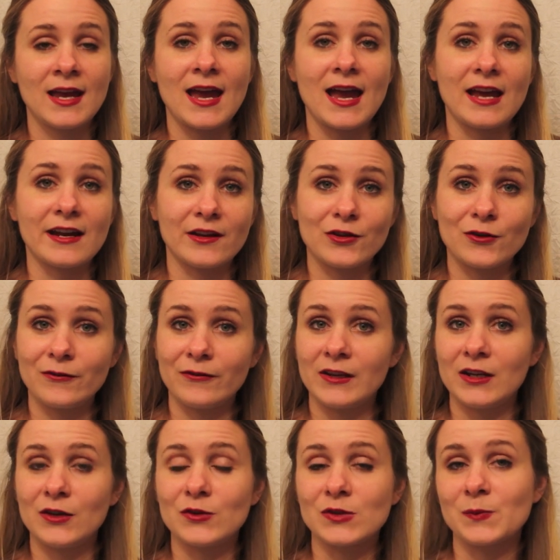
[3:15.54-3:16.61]
at other
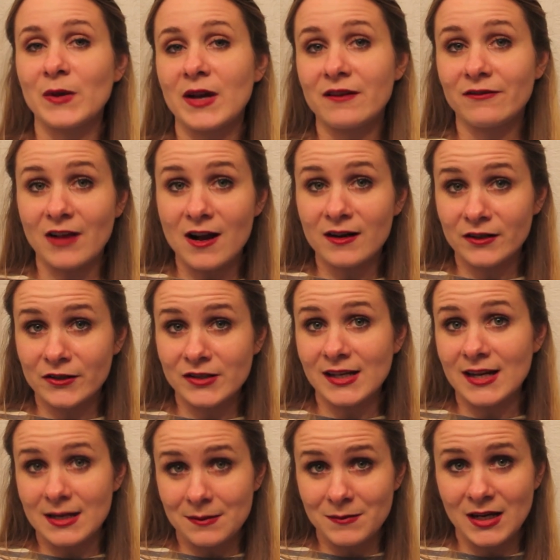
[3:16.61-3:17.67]
videos by vloggers
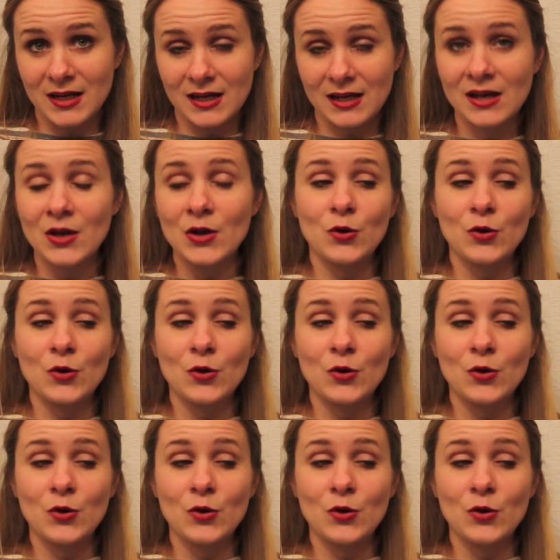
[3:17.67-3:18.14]
like me